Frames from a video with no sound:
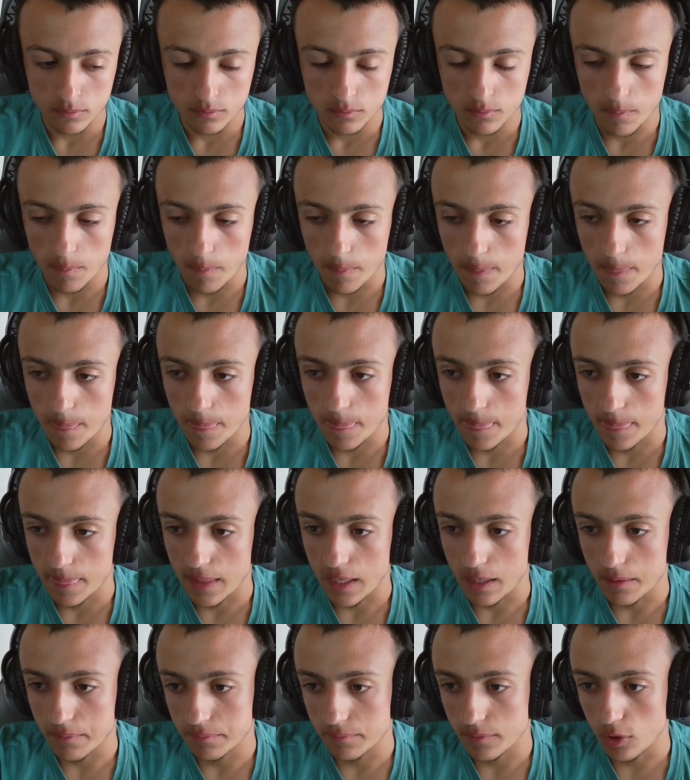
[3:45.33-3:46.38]

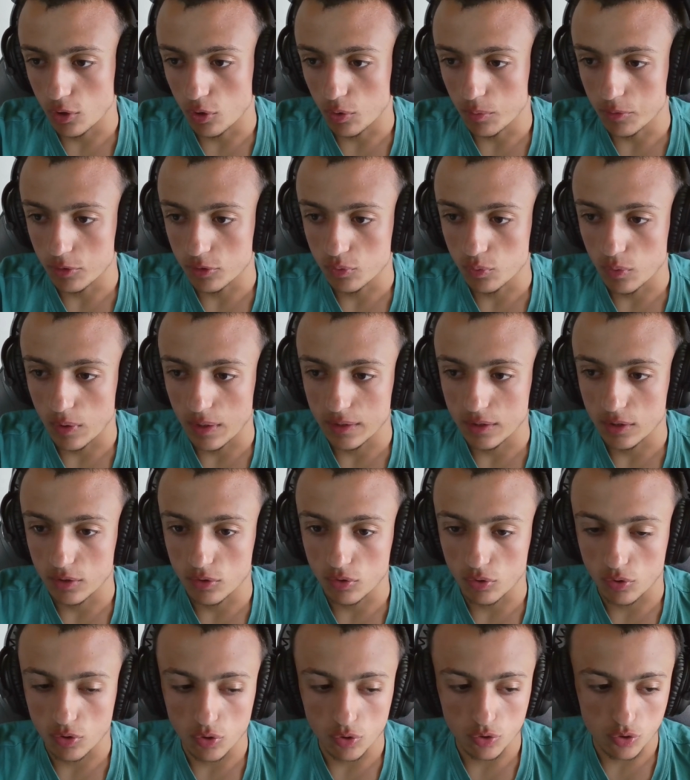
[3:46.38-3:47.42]
He almost went
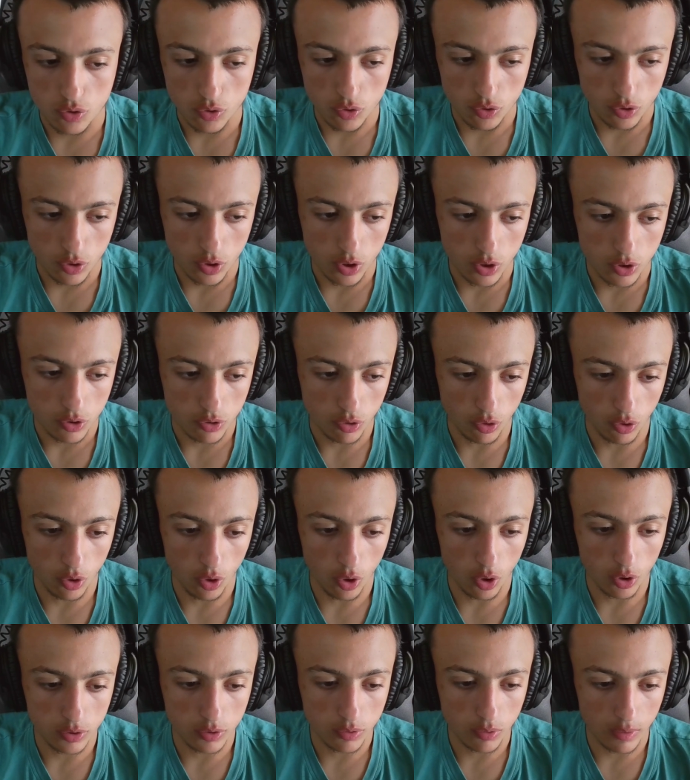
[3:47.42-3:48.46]
into Q2, so
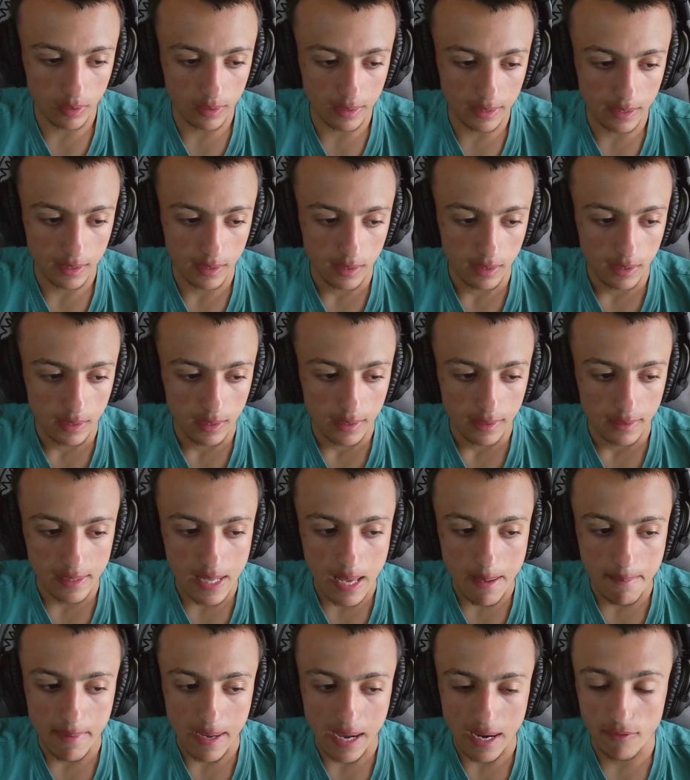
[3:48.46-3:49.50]
not really
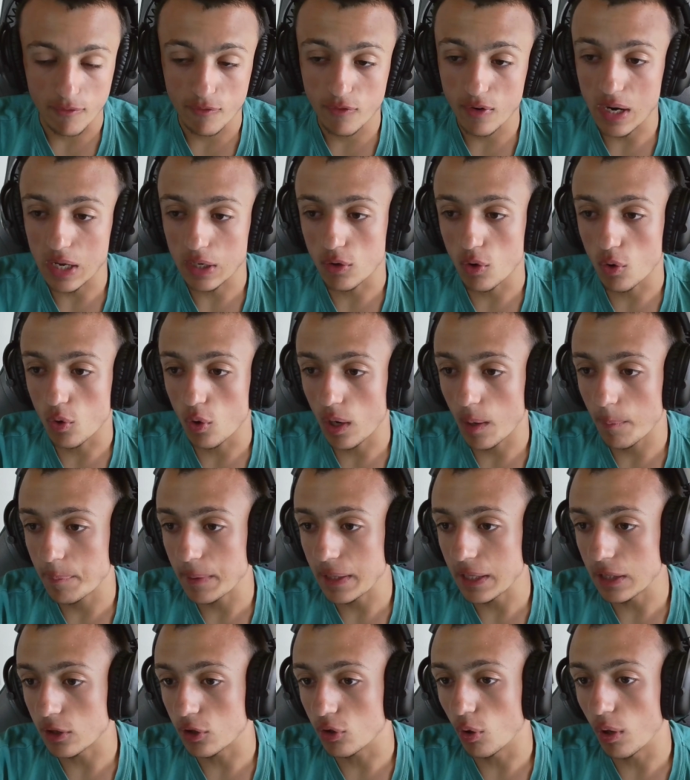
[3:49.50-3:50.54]
that bad. Franco
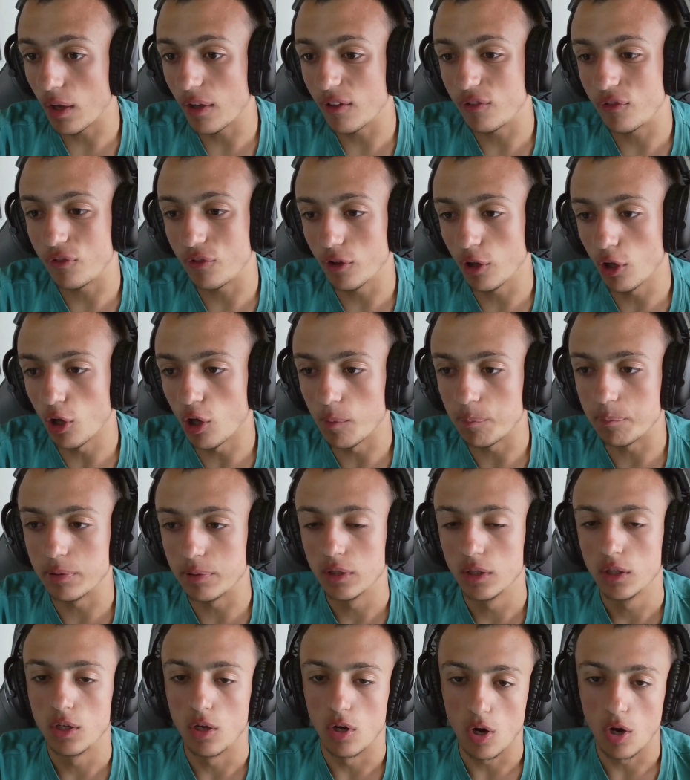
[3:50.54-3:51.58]
Colapinto, a flop
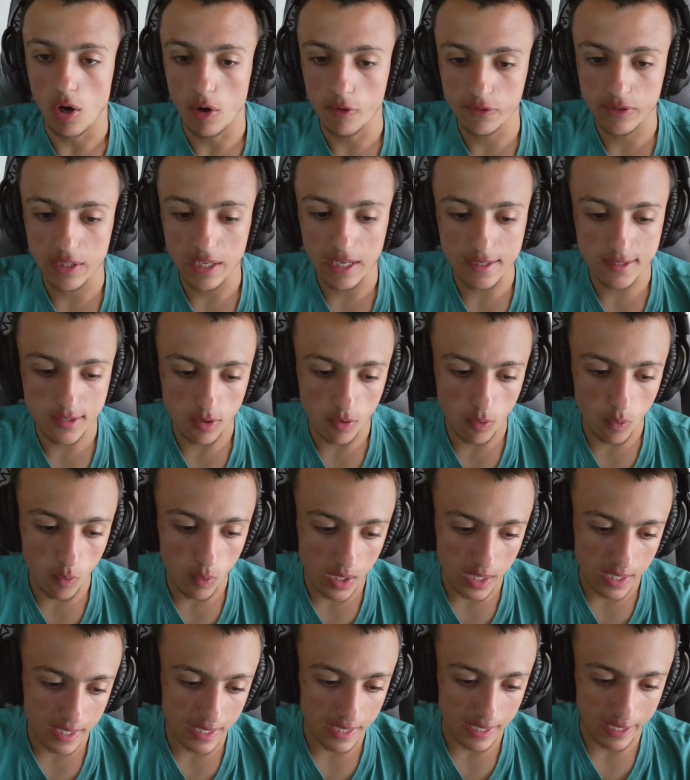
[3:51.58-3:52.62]
of this
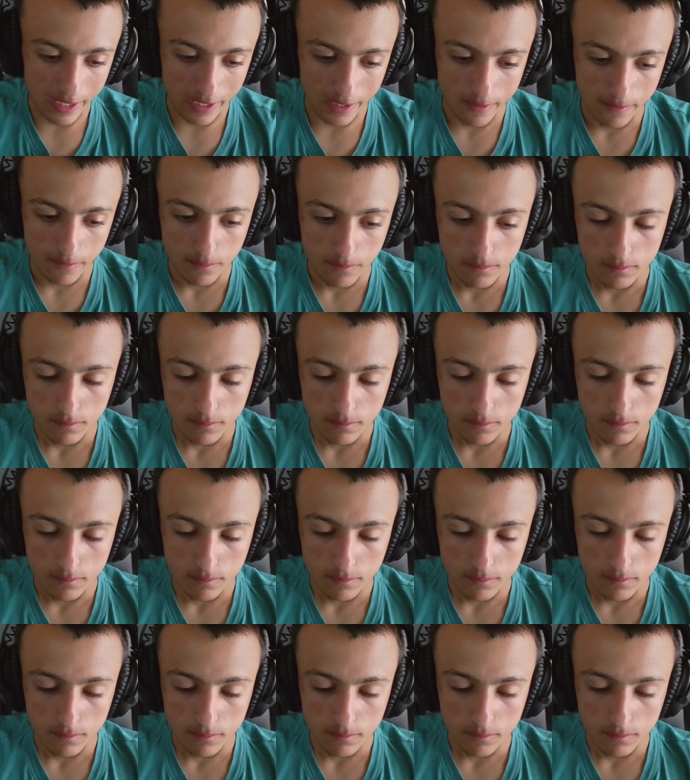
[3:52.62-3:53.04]
weekend,